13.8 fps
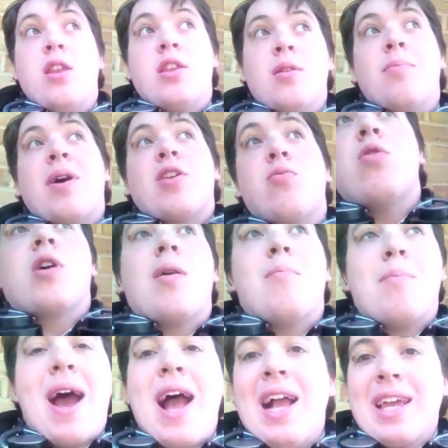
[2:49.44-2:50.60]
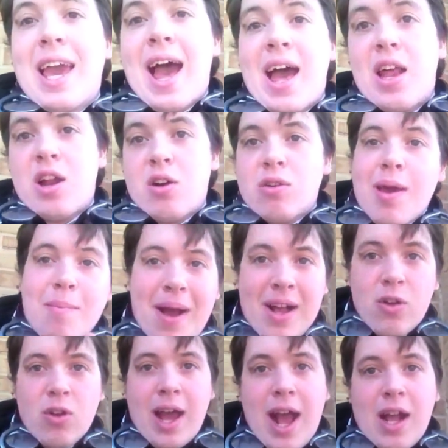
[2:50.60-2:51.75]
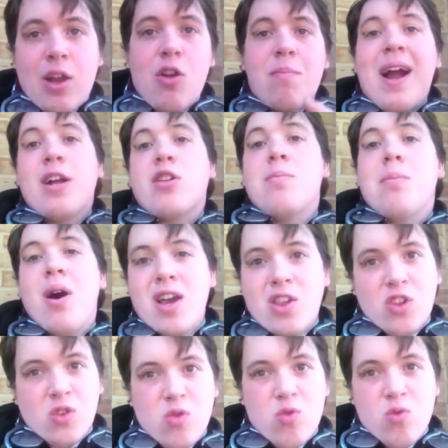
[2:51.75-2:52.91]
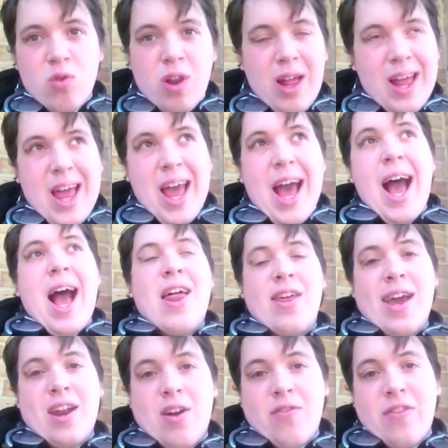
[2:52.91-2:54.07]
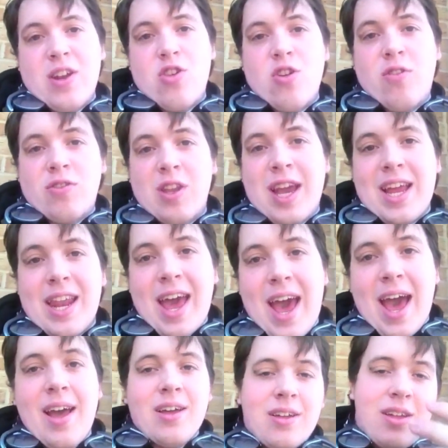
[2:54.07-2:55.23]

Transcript: the bus will come back and I'll get back on that, go back to my school, and then I'll finish off the day there.